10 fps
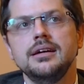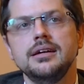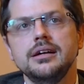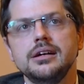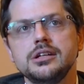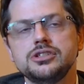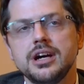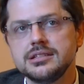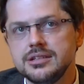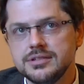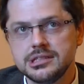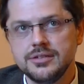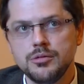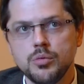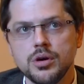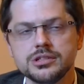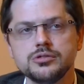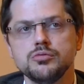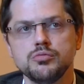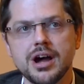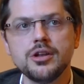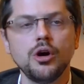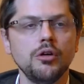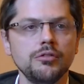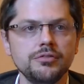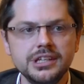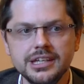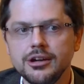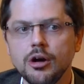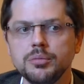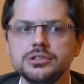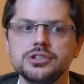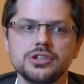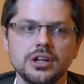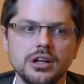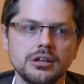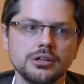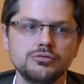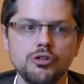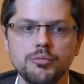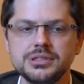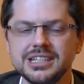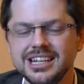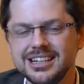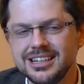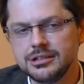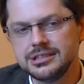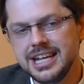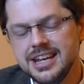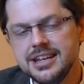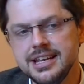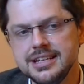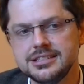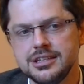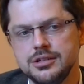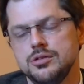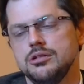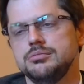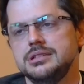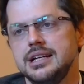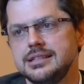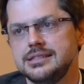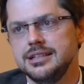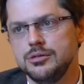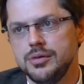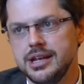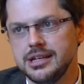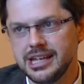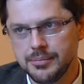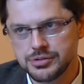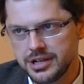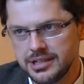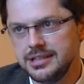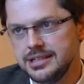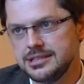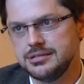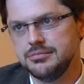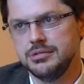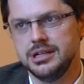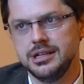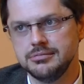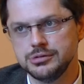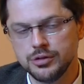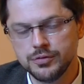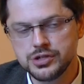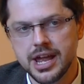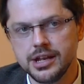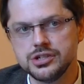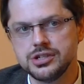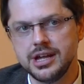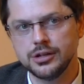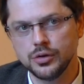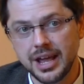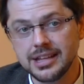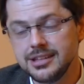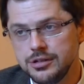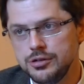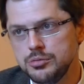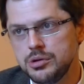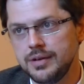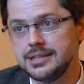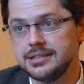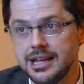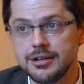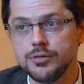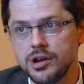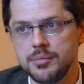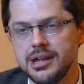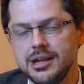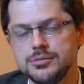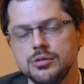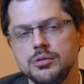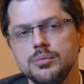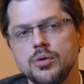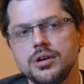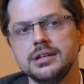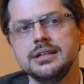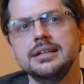Charter 77 was one of the oppositional groups in Eastern Europe that, in a way, captured this sort of change and connected to human rights, and therefore it became so important.